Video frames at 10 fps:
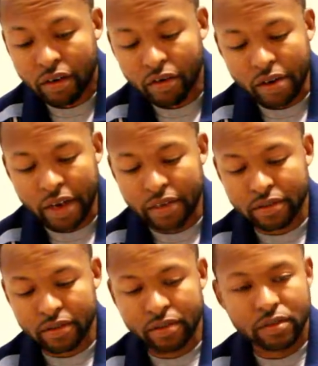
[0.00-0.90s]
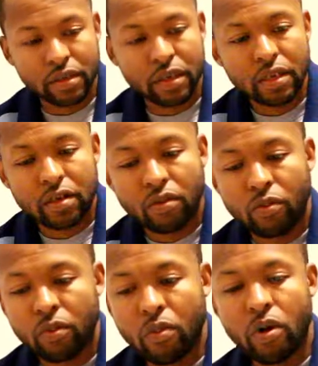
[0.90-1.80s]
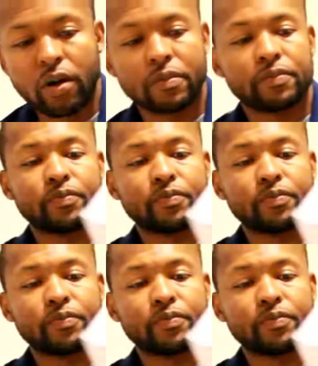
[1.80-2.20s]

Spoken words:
All right. One more.